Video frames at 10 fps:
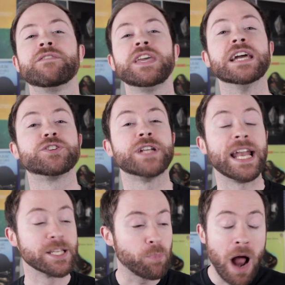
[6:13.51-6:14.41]
of the
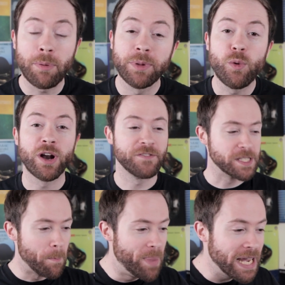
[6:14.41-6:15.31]
internet is probably one of
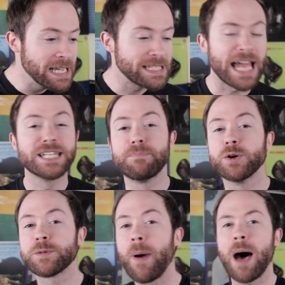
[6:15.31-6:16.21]
its biggest and
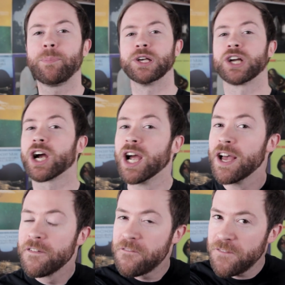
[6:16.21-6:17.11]
most popular
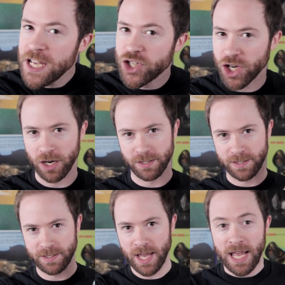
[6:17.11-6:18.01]

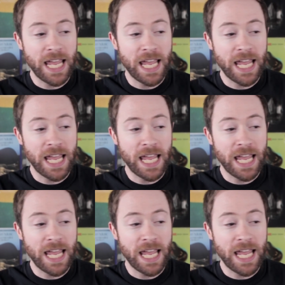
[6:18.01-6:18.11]
features.